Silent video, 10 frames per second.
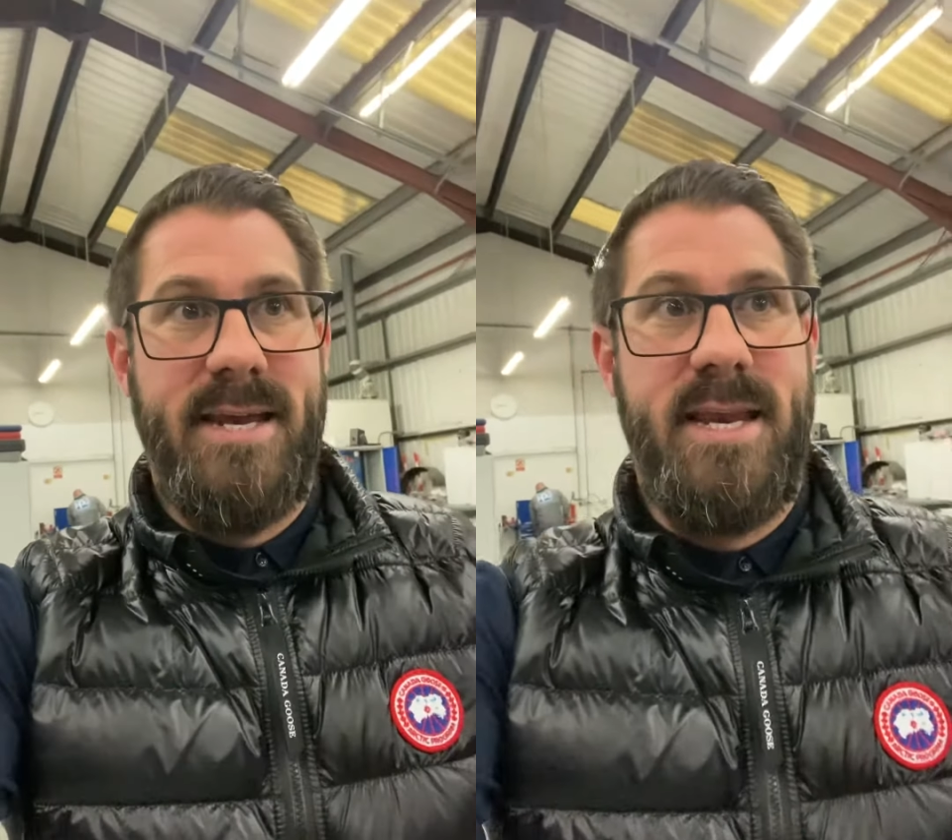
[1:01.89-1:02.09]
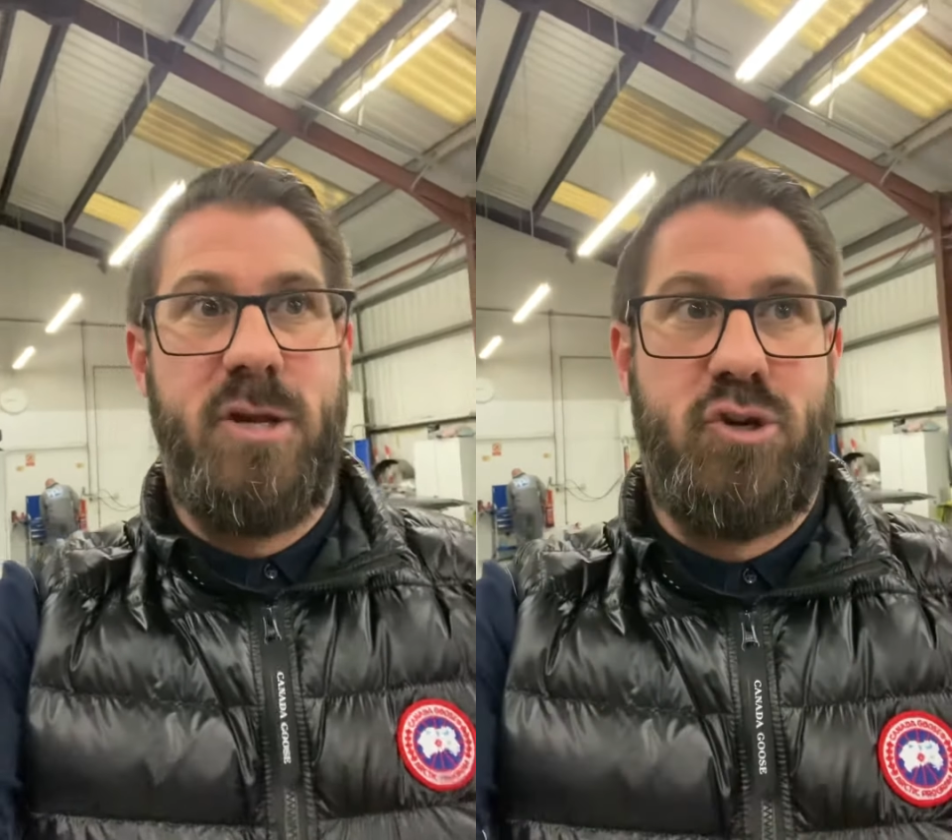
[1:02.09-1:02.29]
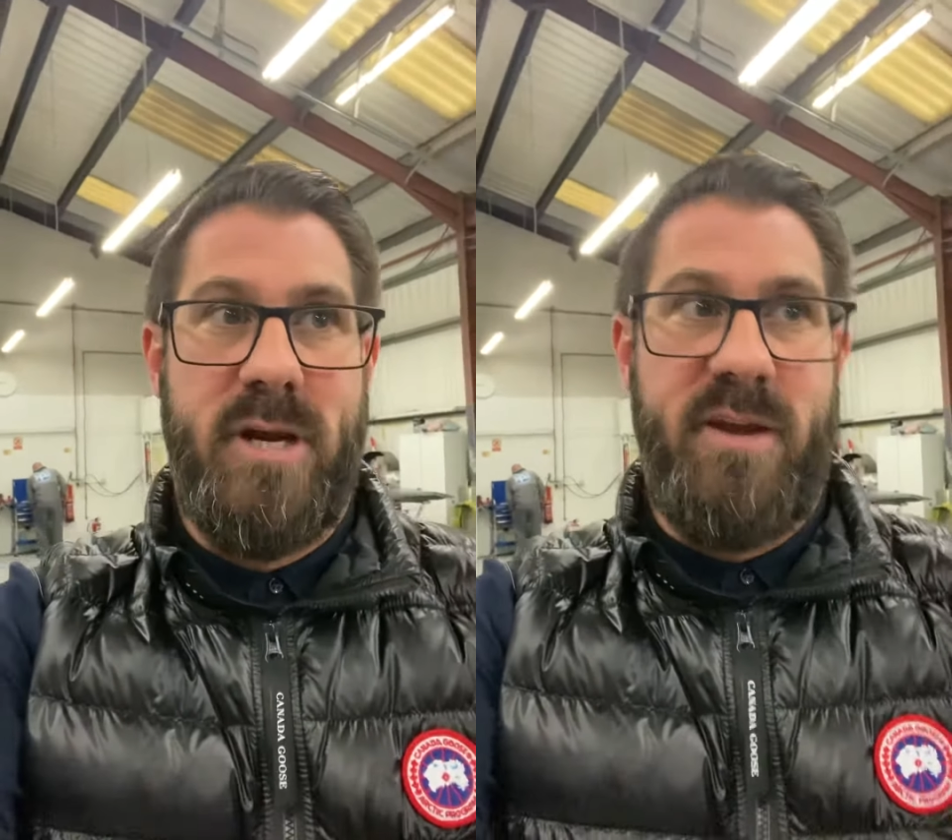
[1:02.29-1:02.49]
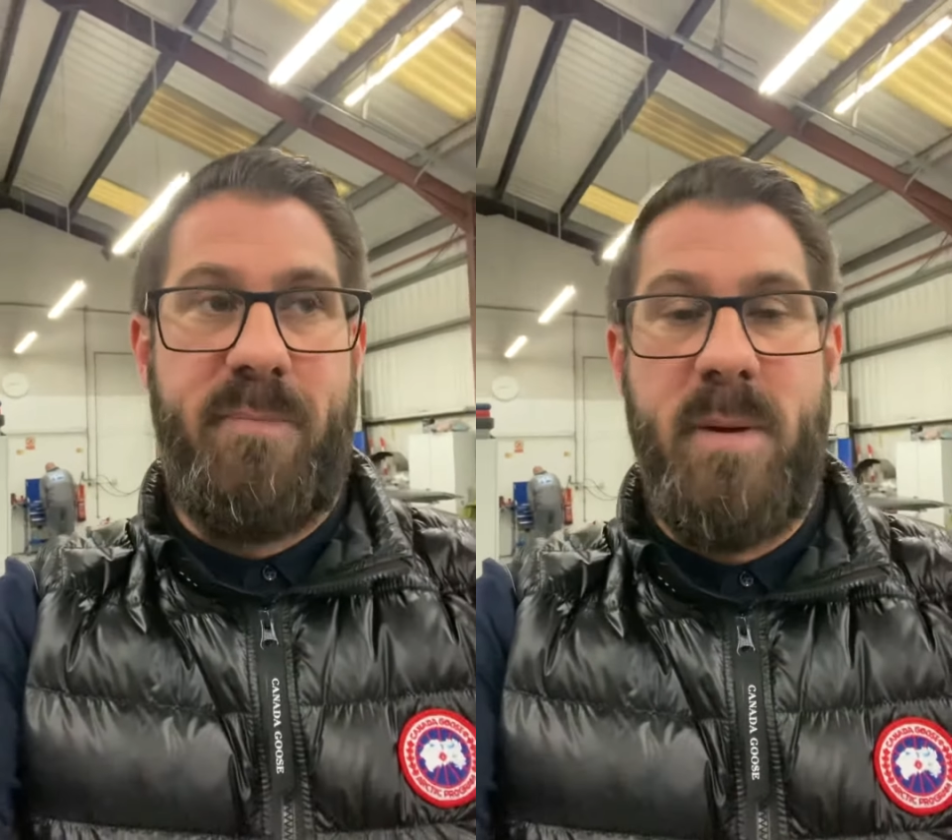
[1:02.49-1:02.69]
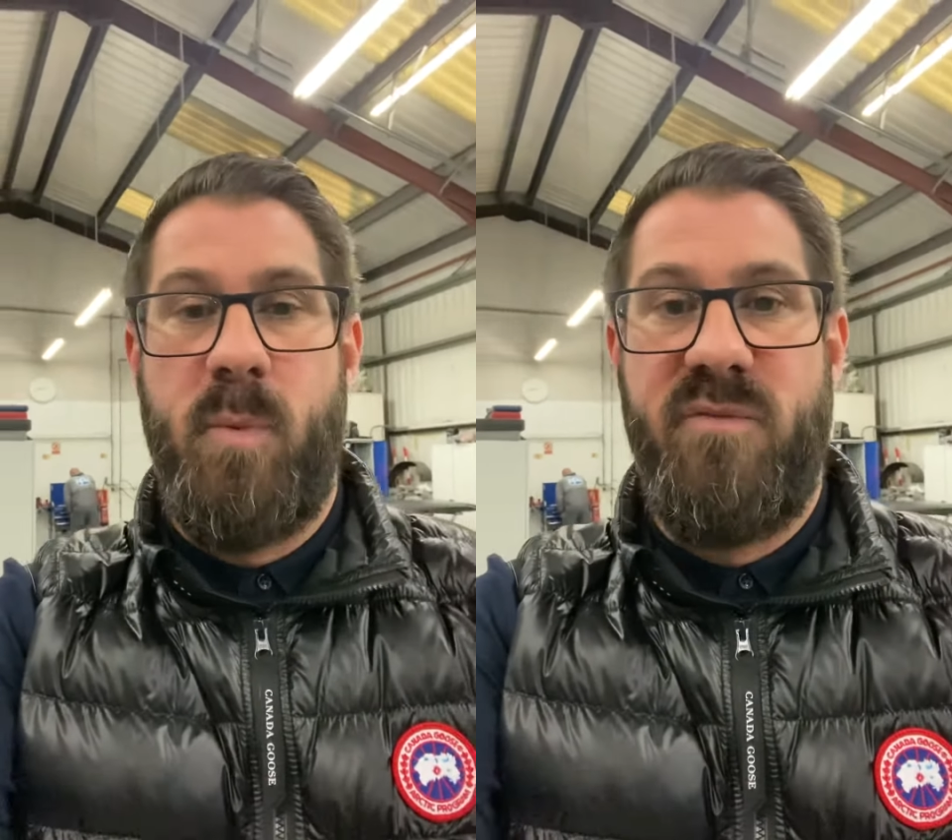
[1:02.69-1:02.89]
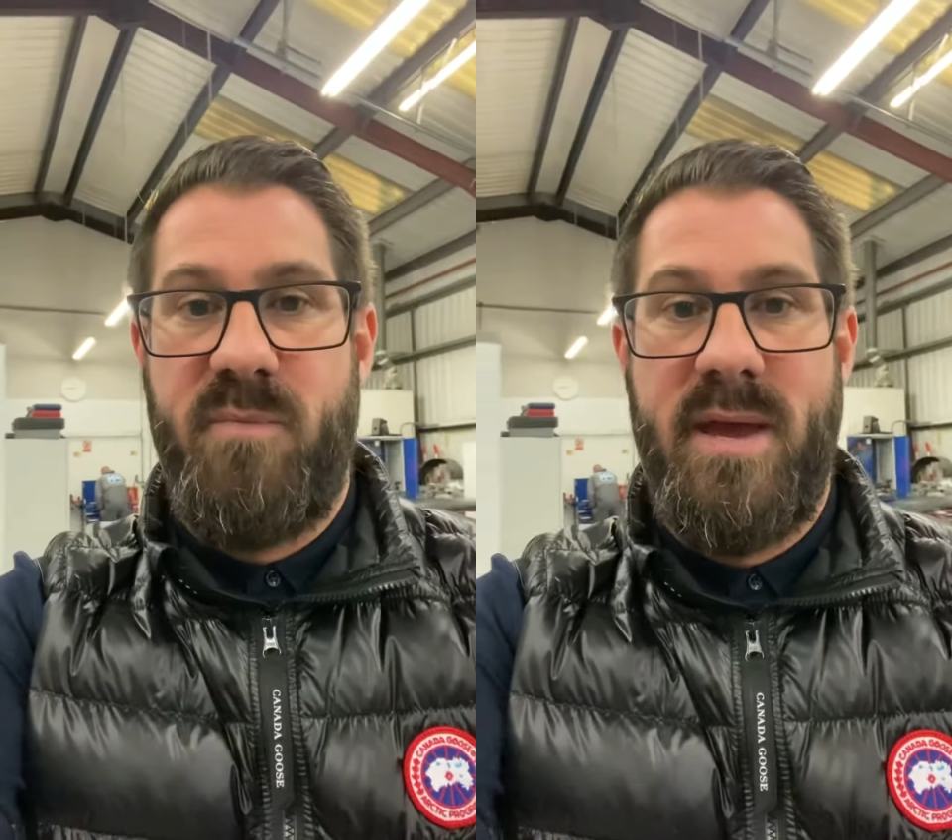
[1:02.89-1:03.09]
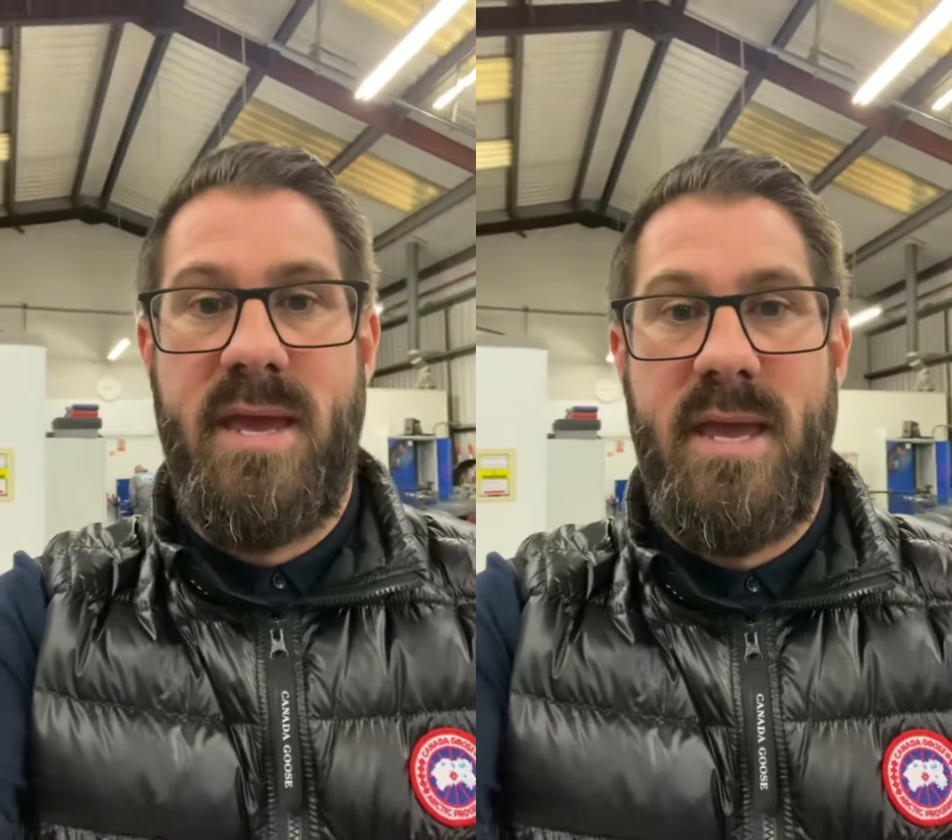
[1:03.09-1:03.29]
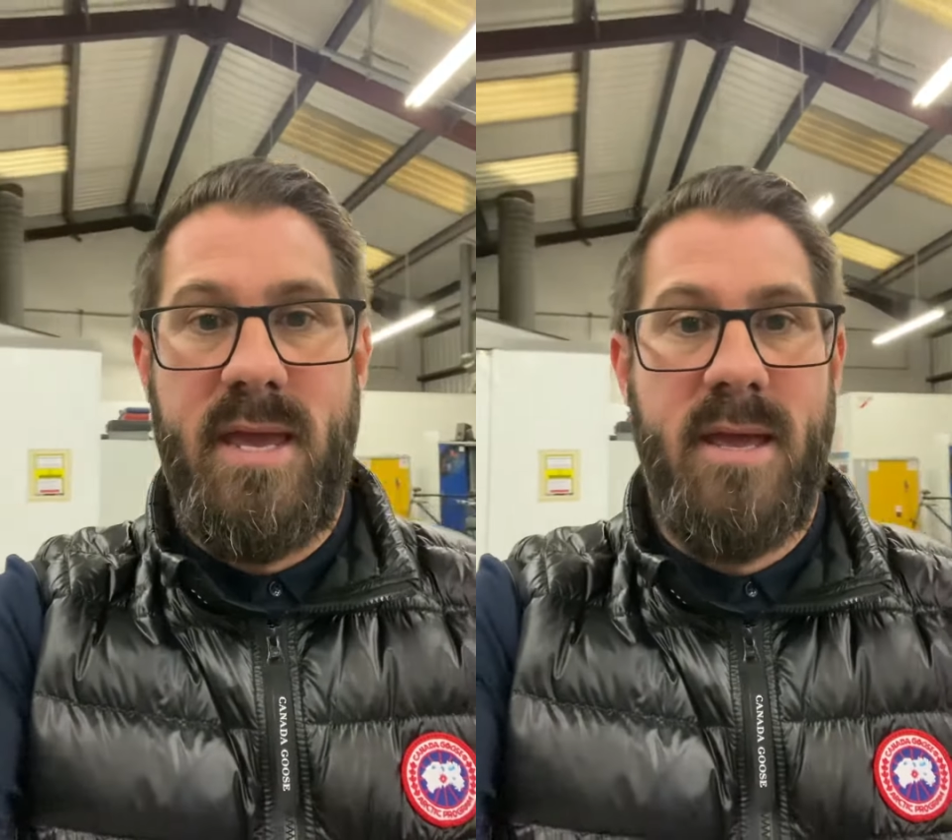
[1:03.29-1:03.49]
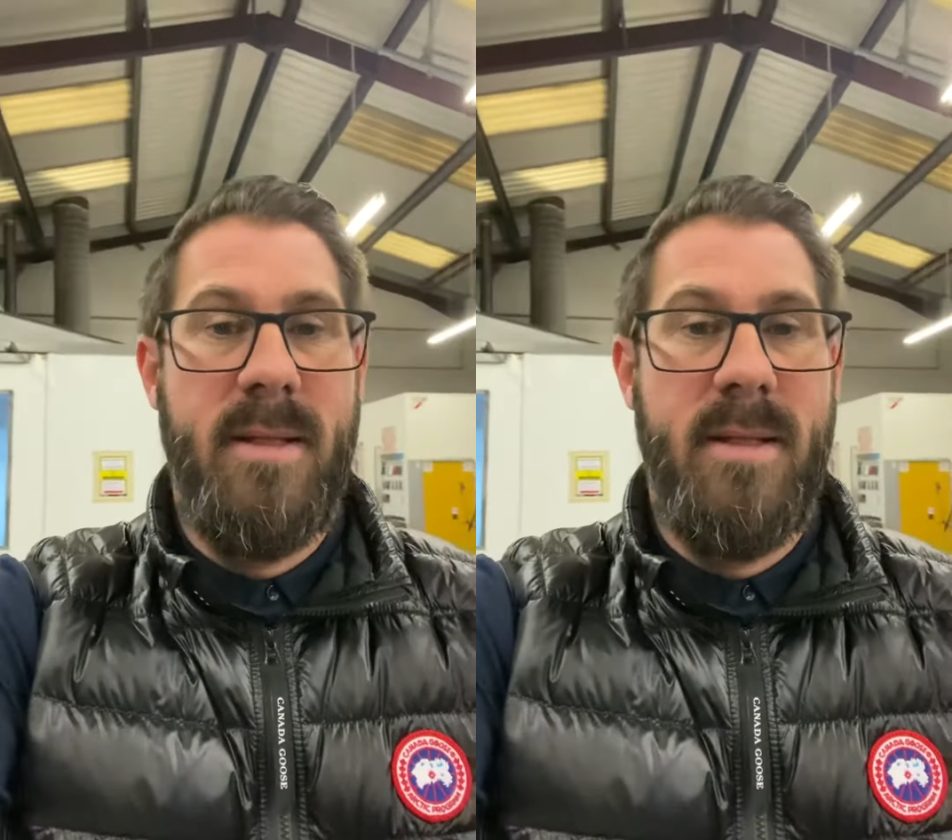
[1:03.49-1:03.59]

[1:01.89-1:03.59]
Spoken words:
literally have been with me